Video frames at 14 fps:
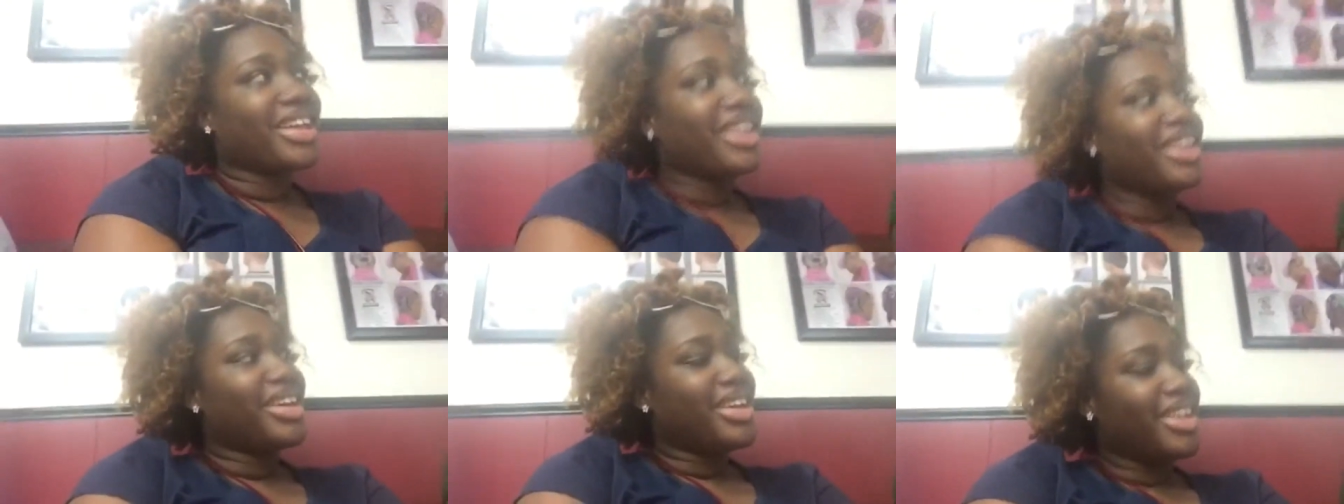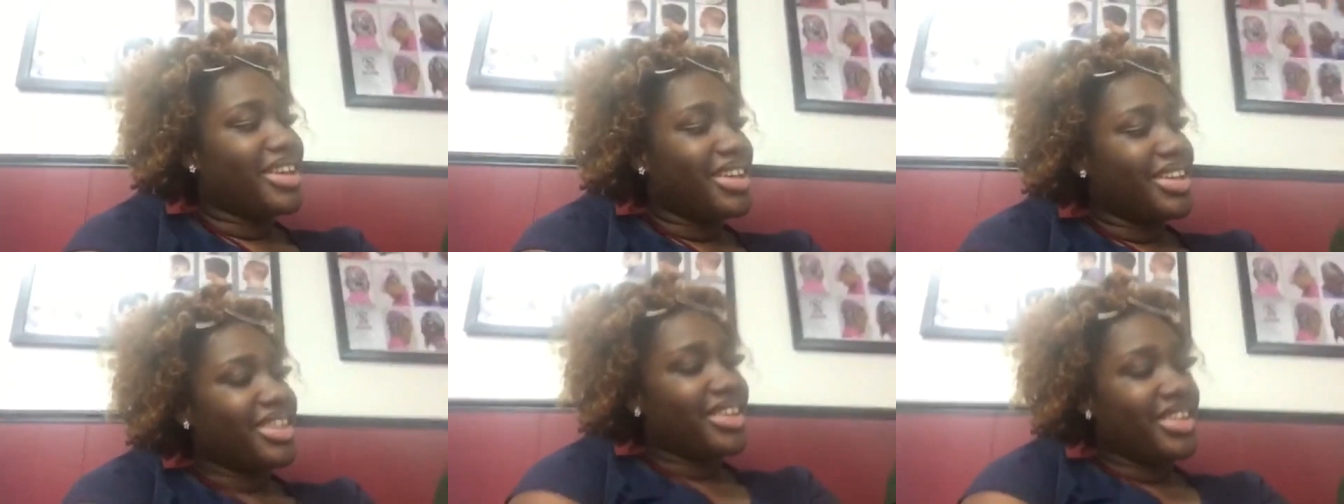She left out
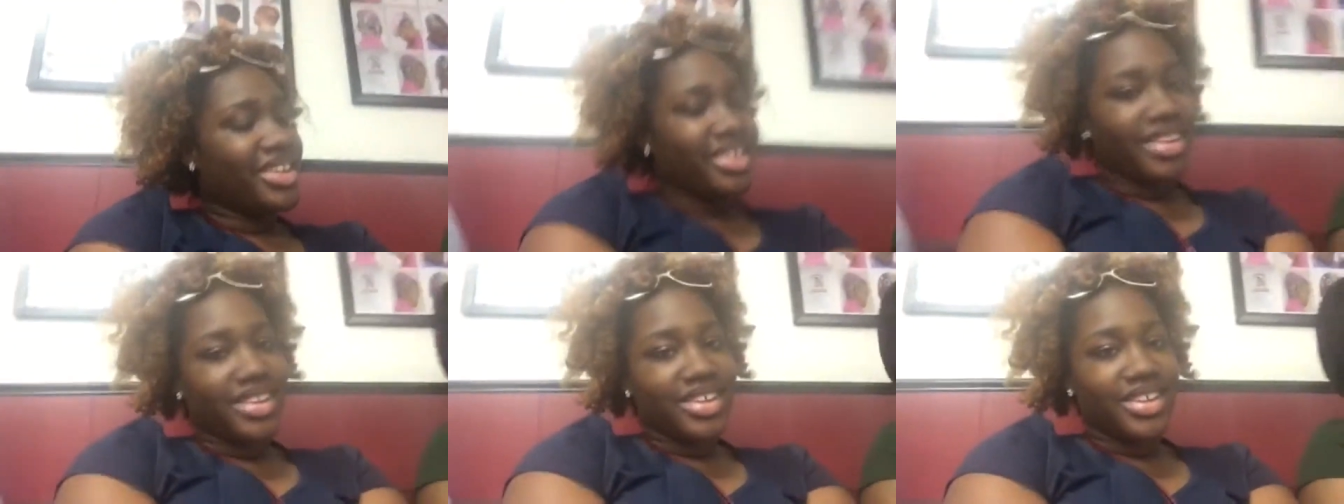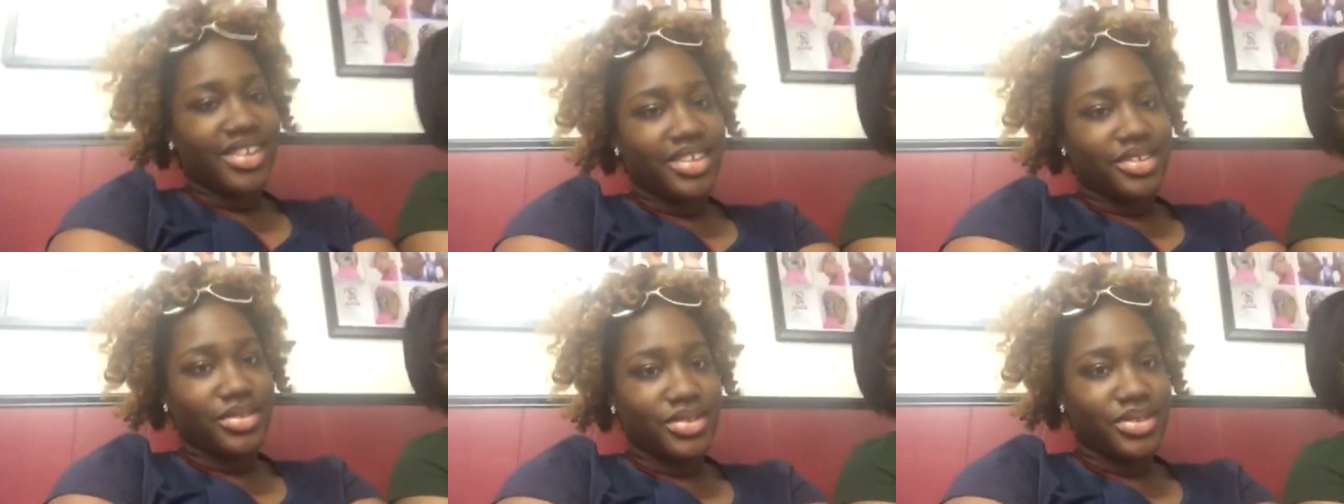of the car. She said Little
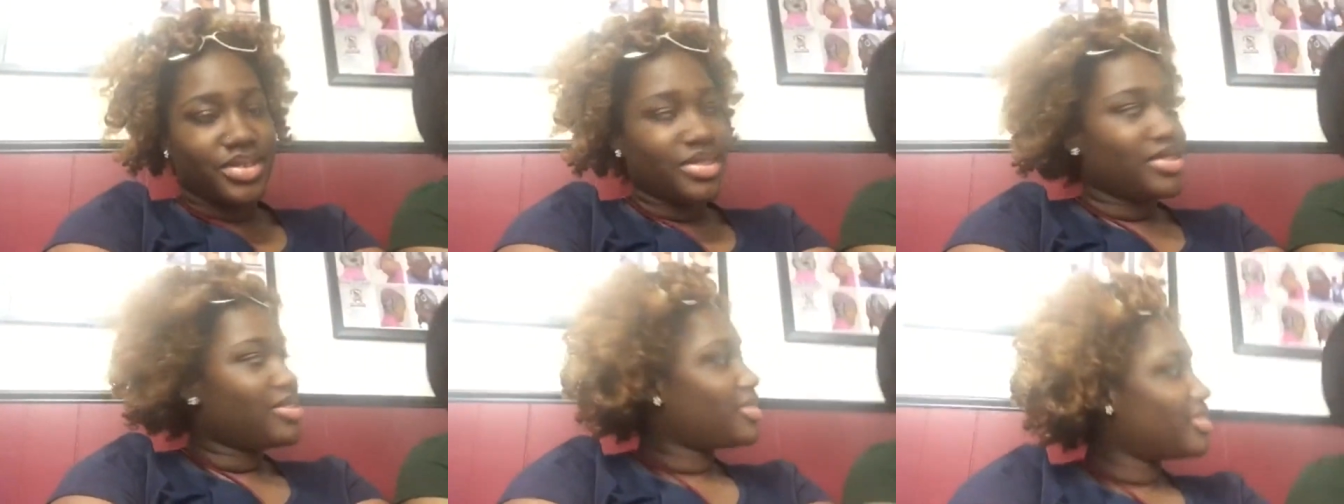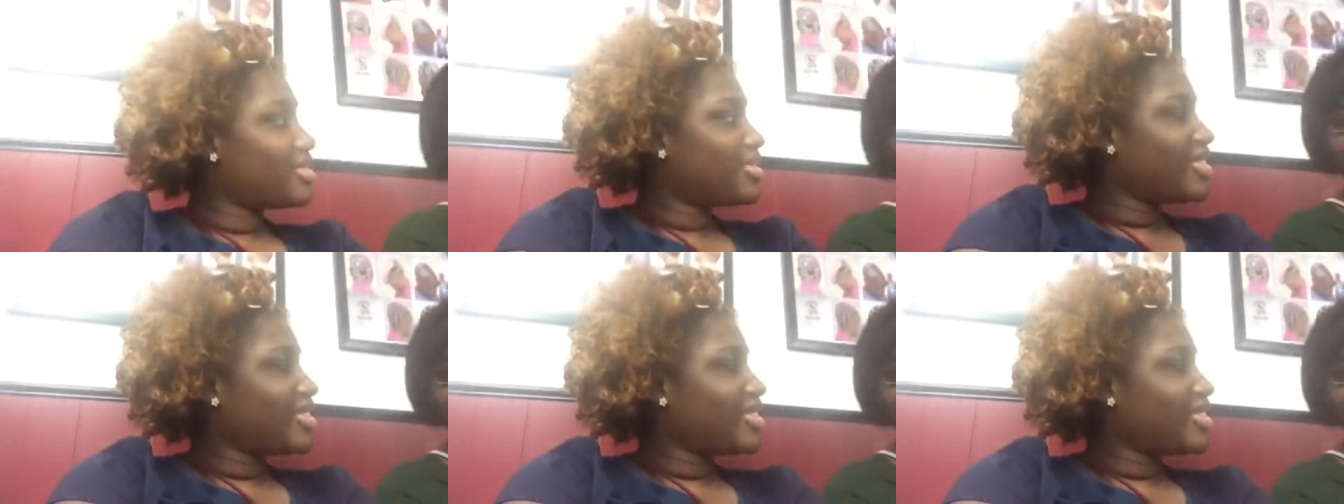she wanted to be a manager.